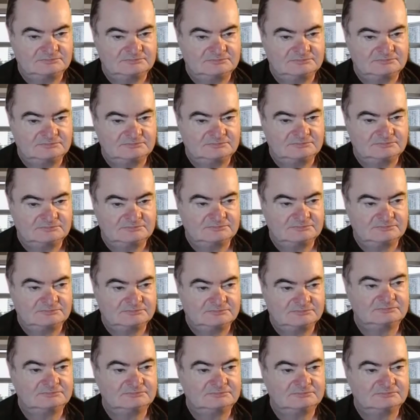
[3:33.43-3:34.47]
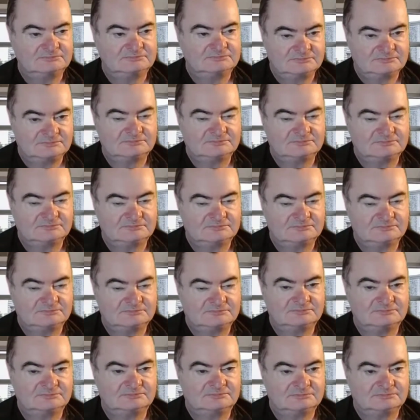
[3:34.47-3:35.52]

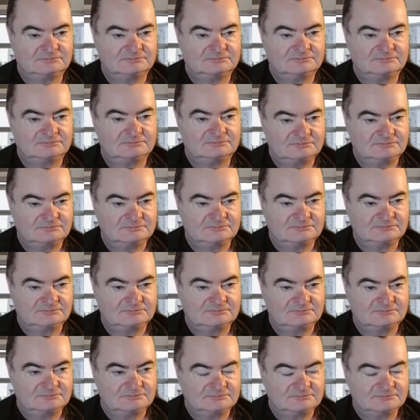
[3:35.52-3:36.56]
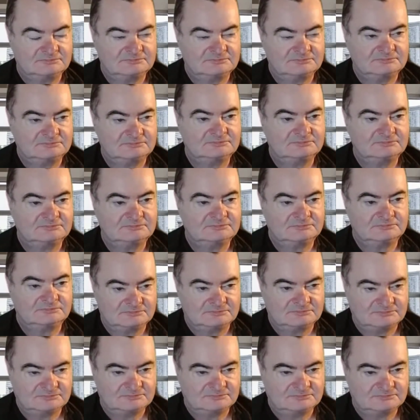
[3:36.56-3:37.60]

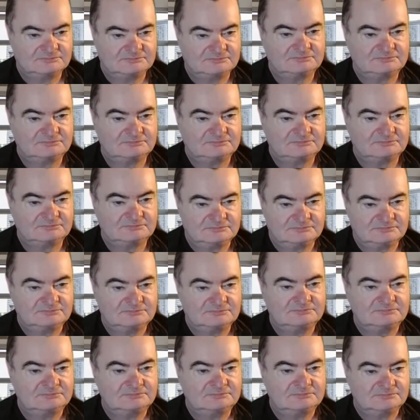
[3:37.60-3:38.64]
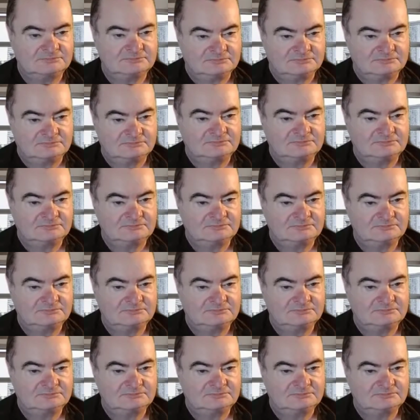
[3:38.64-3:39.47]
(silent)